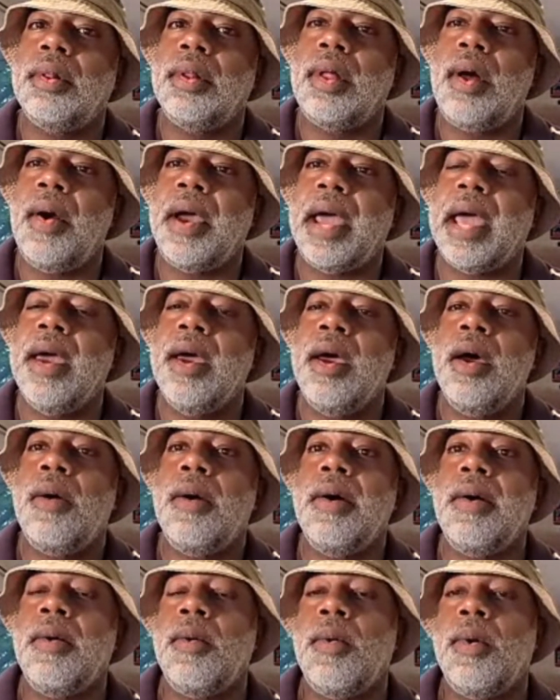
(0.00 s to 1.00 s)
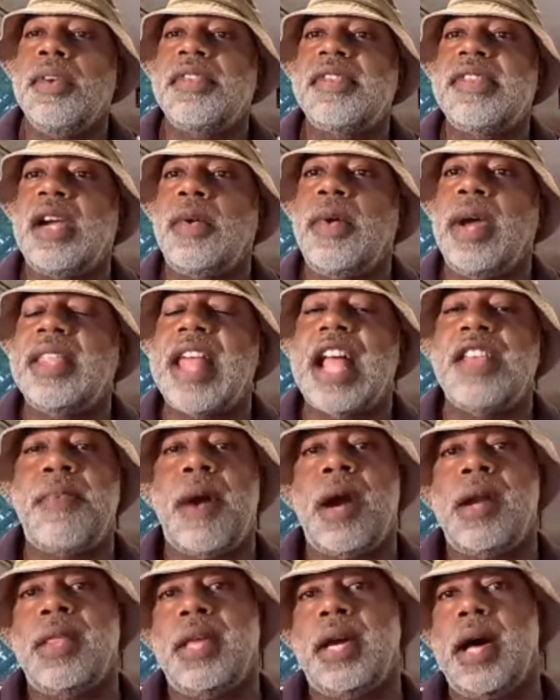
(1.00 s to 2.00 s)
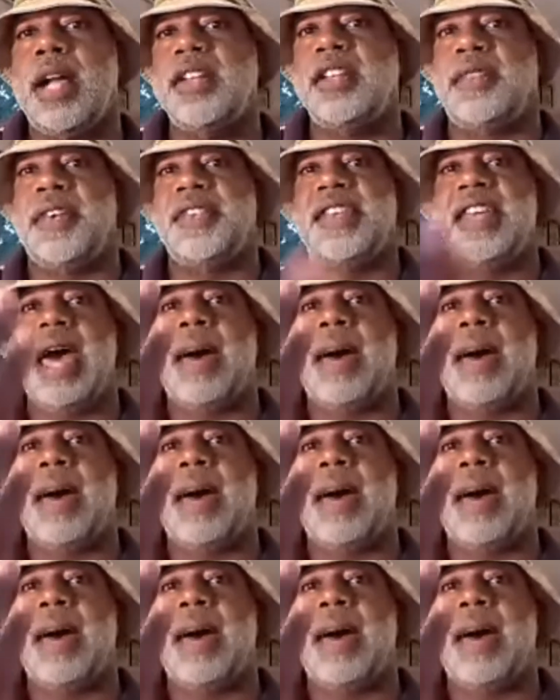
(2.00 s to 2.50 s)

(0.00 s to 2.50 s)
Okay, well, Slick Rick, that's part of the controversy